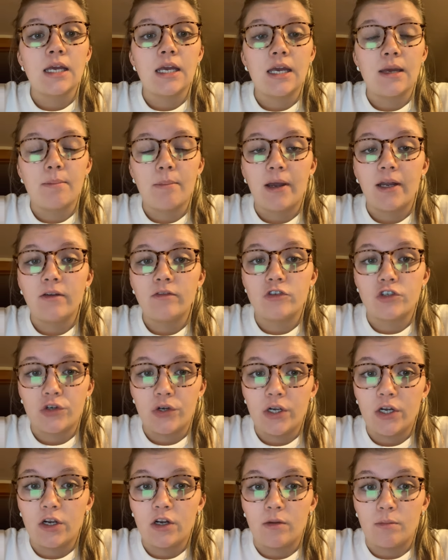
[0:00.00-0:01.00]
it might have
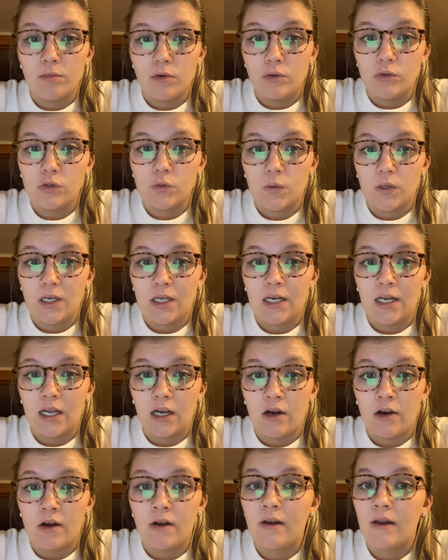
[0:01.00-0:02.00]
triggered a mood swing in
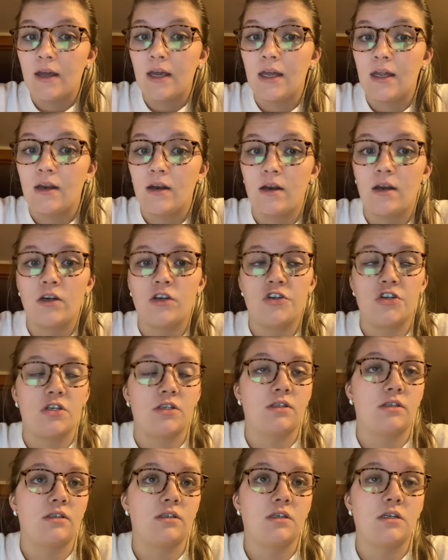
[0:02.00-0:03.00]
Aaron and
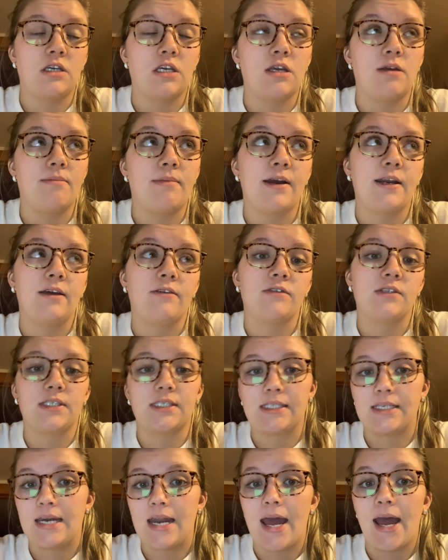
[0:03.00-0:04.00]
just he might have
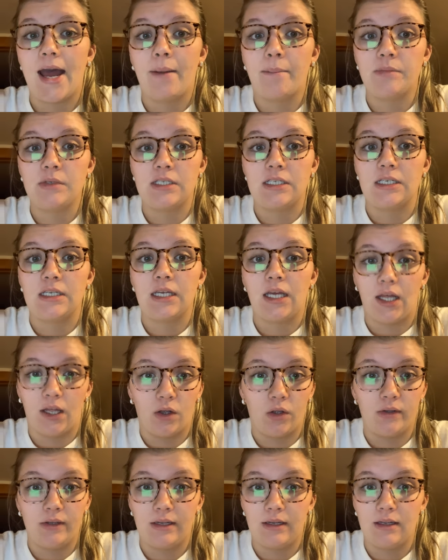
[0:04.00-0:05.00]
snapped and
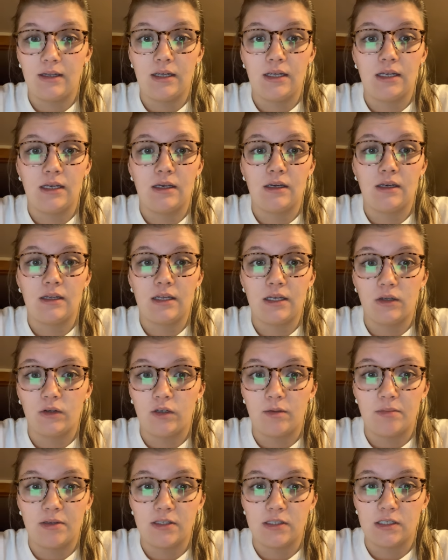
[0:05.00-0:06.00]
killed and
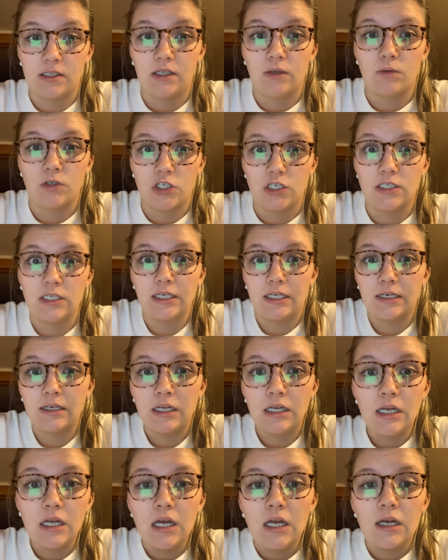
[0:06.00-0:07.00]
killed him instantly, which he did.
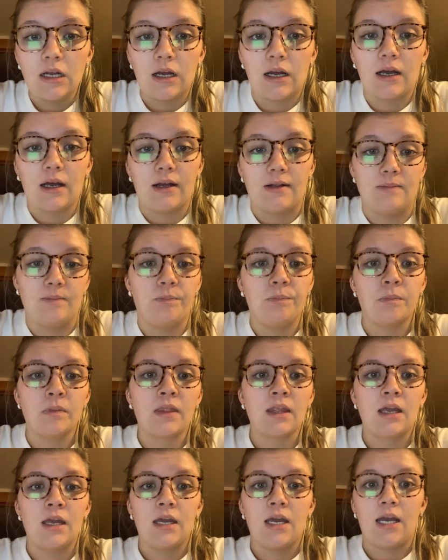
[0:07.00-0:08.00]
Um,
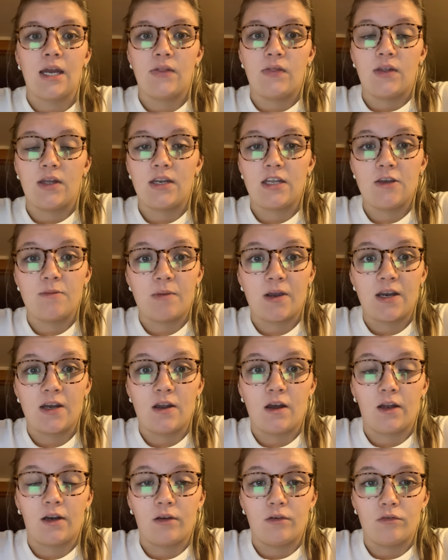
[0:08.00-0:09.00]
and then he might
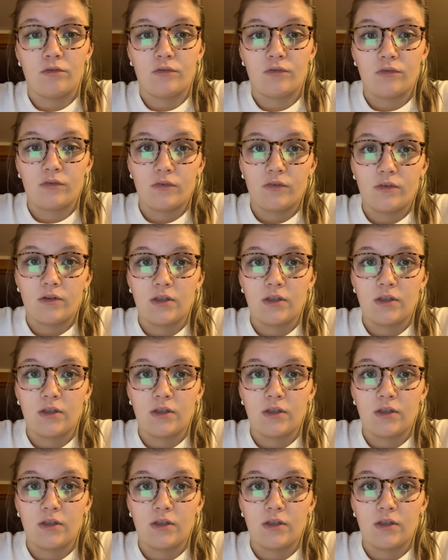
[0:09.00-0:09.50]
not have